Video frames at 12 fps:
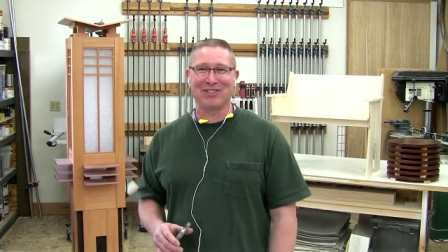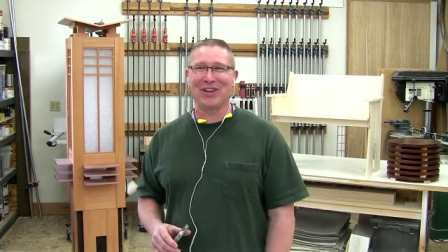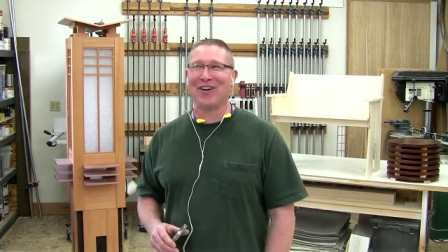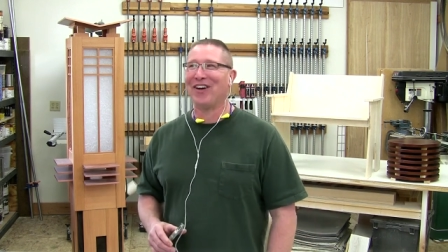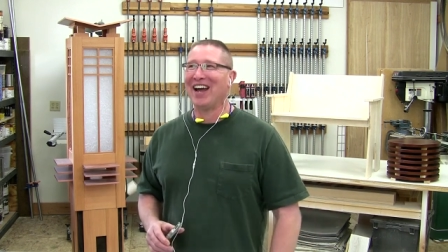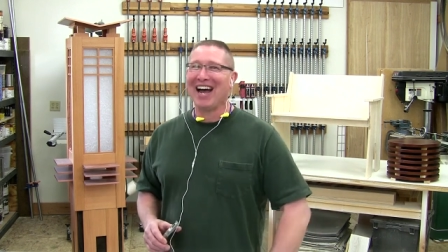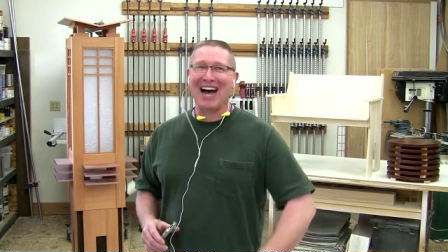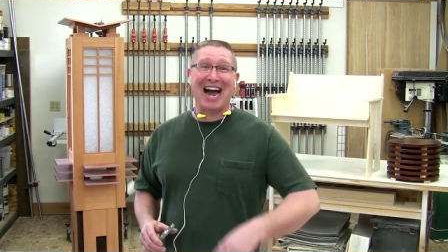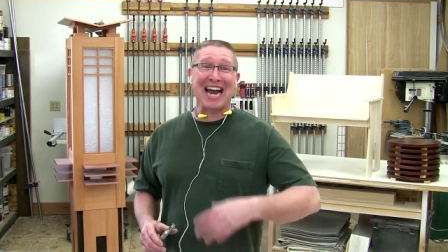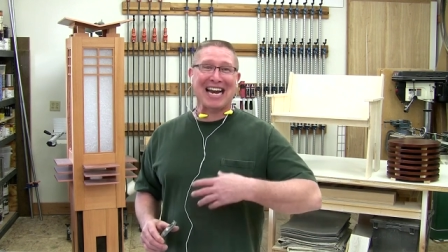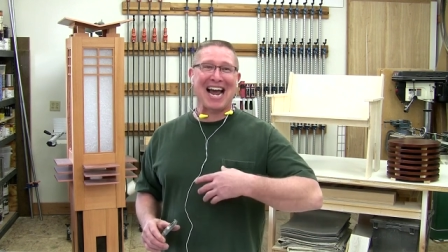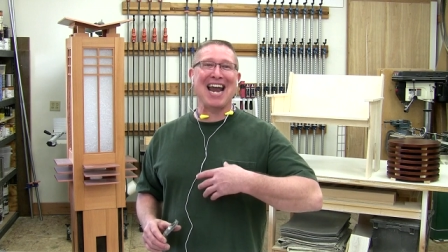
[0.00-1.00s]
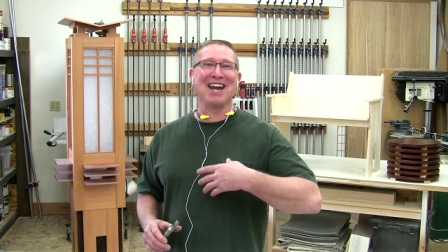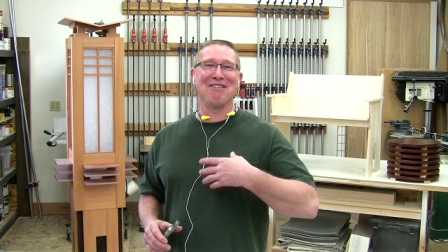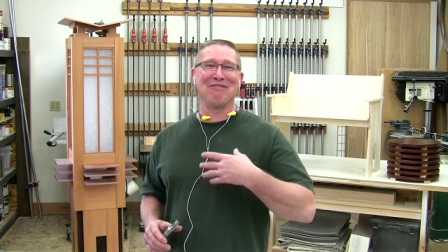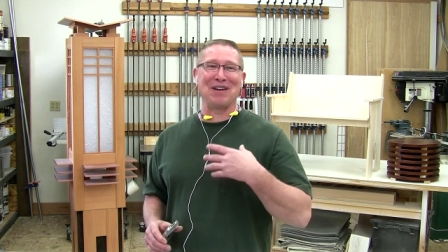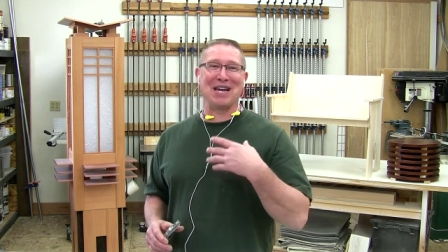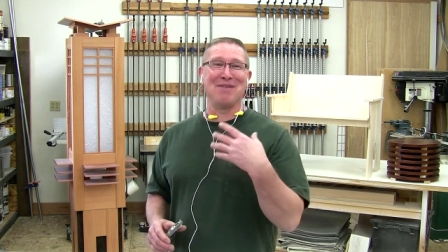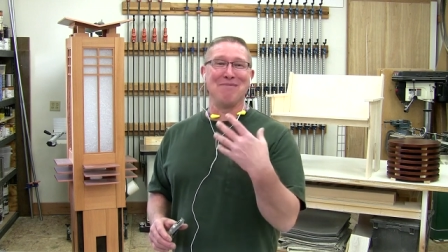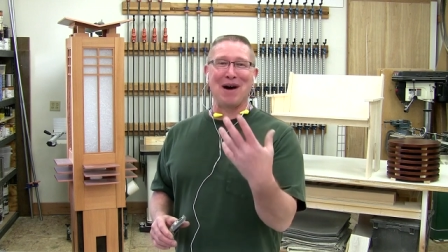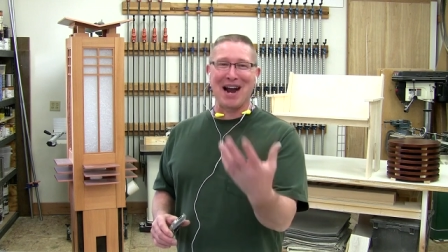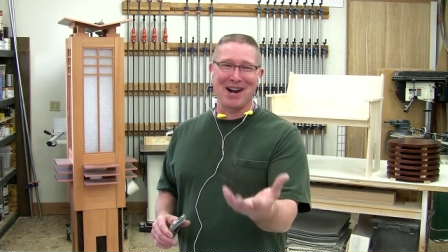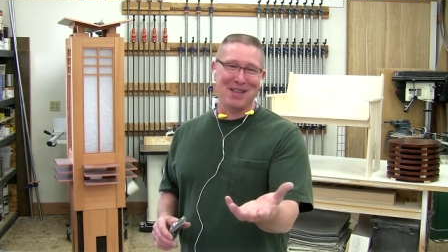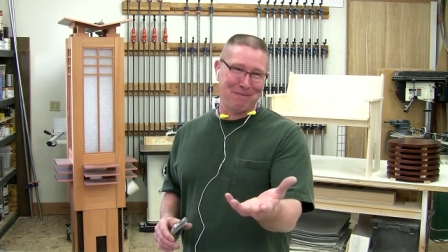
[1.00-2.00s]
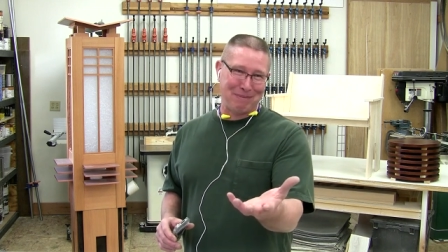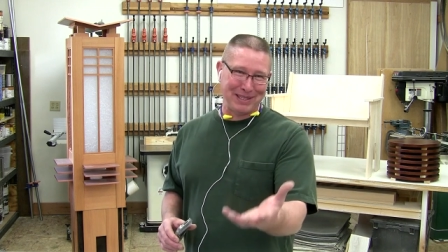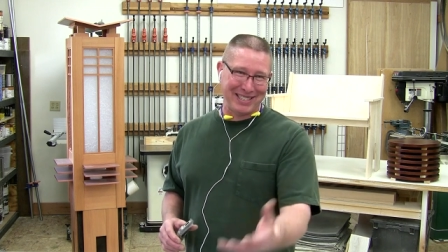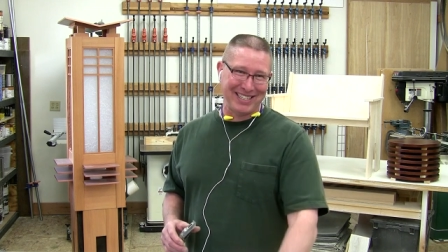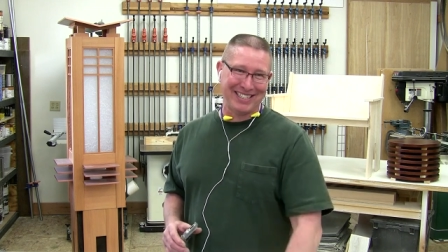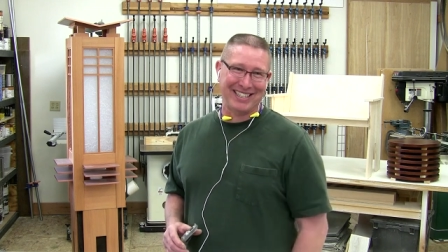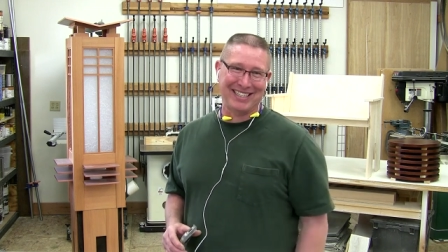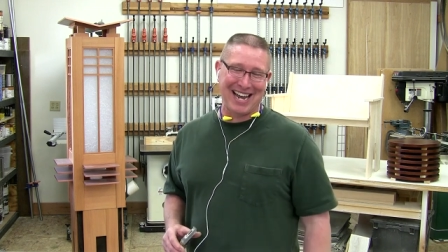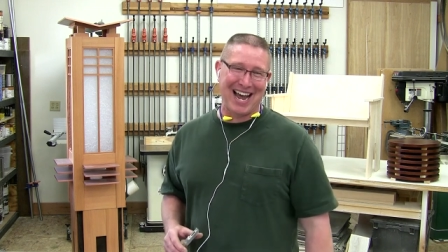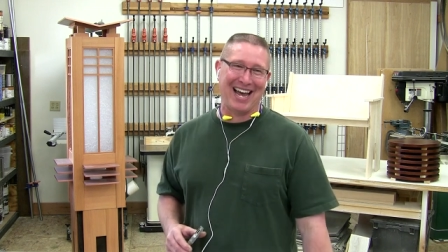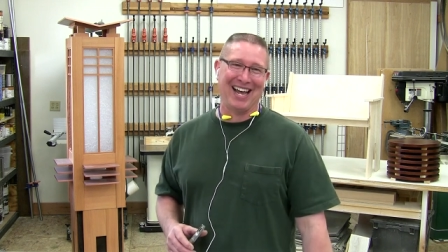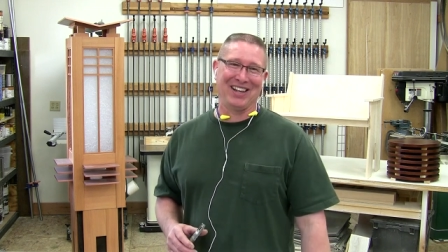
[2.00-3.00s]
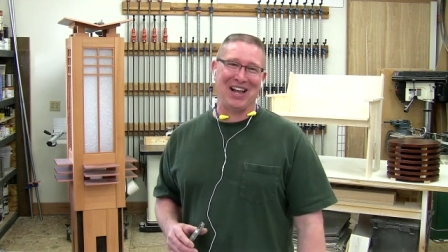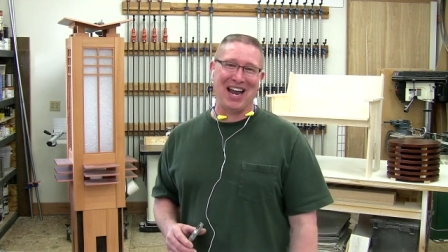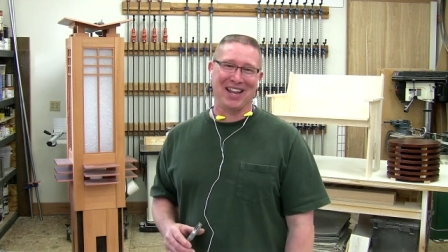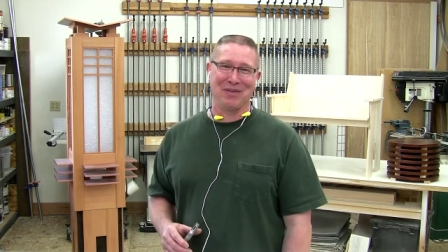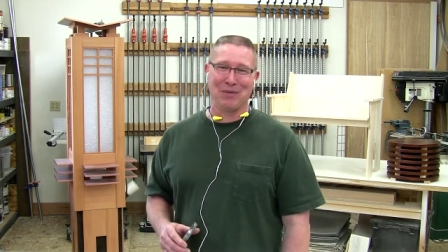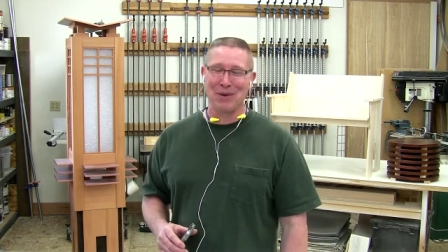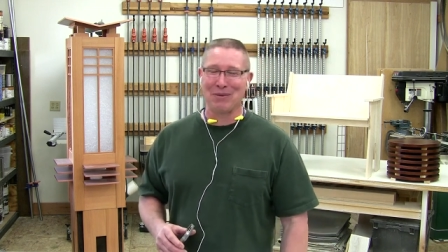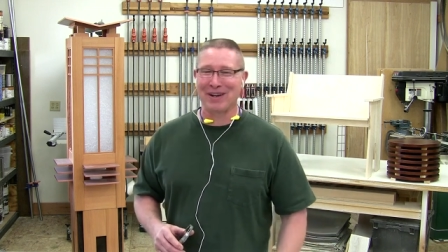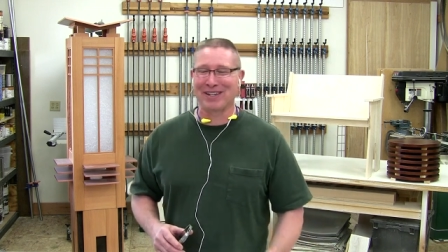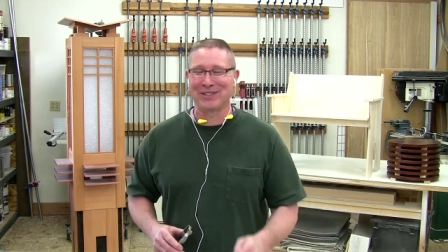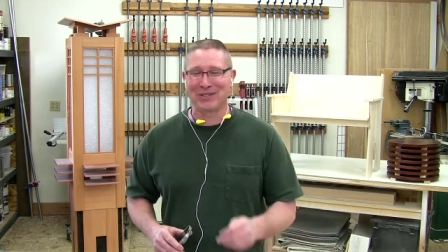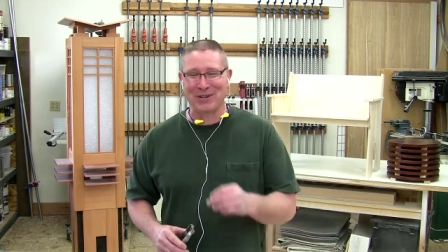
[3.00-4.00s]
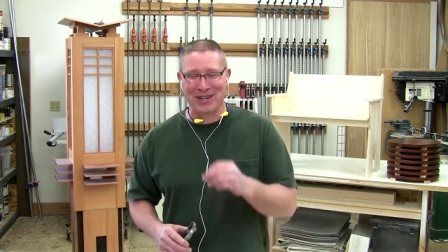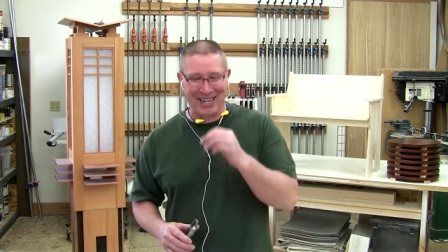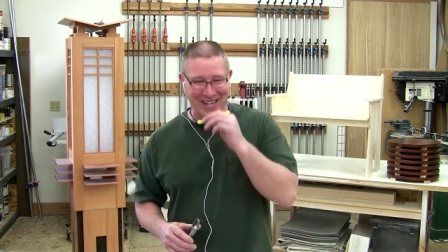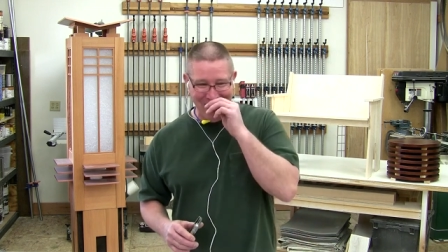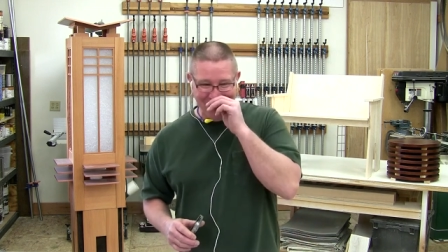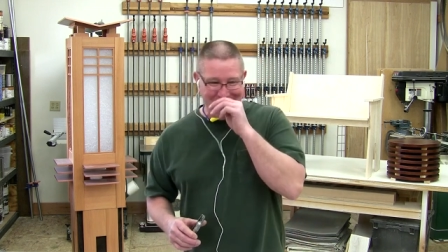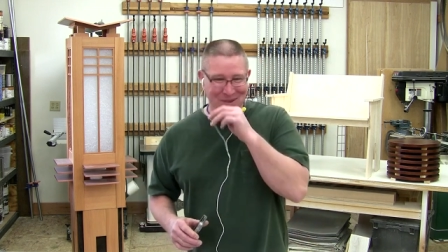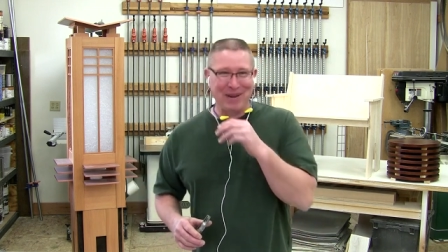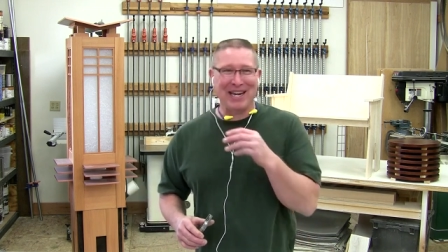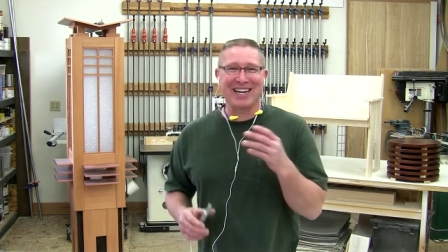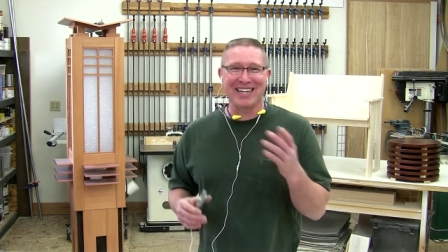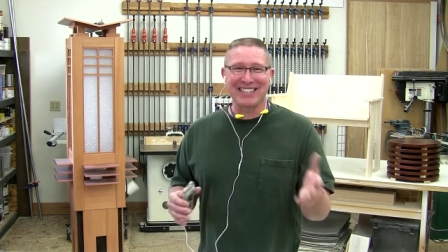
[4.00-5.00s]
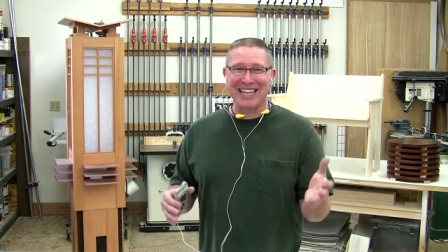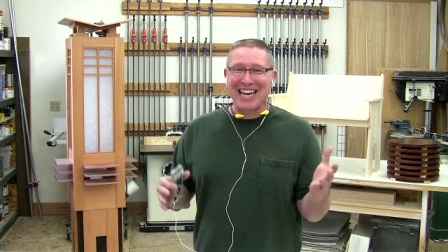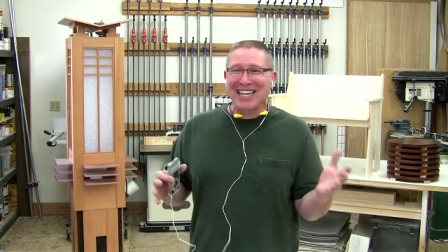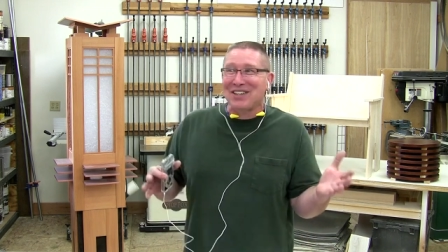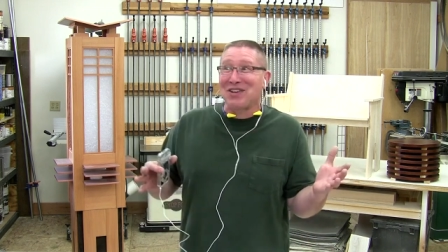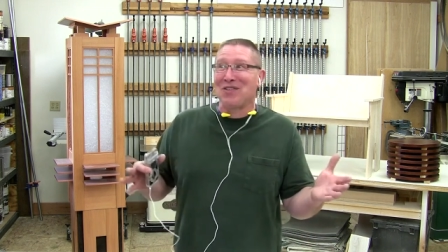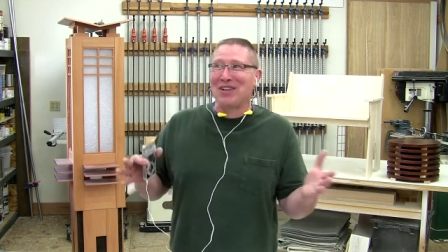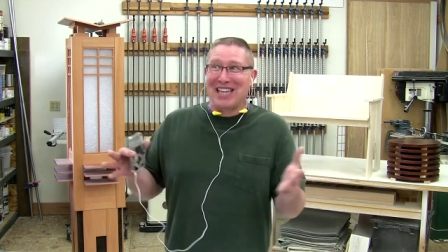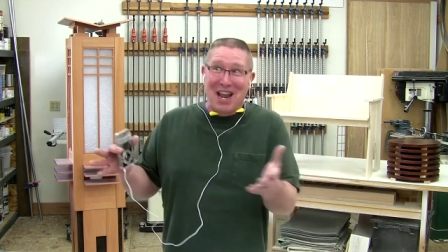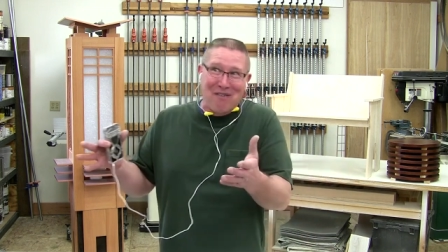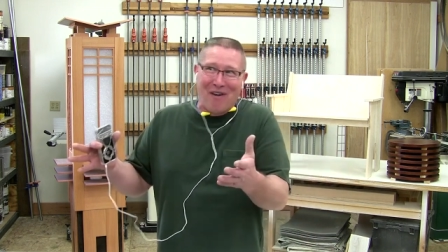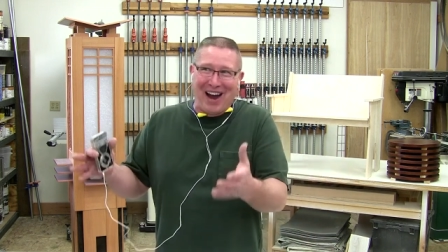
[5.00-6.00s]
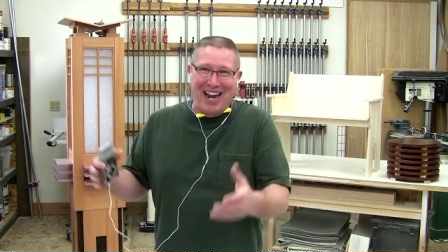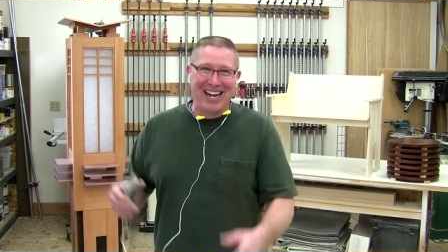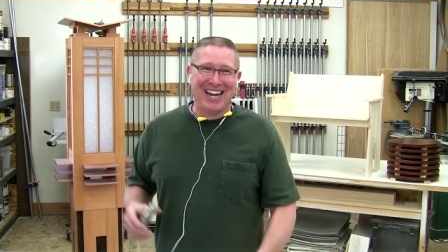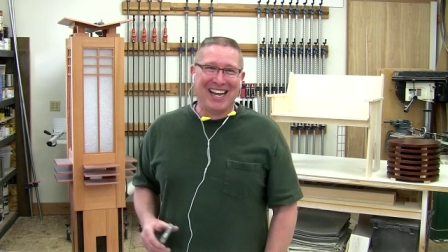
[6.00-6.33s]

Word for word: So I kind of admire the position that a lot of the woodworkers are in because they get to do what they want,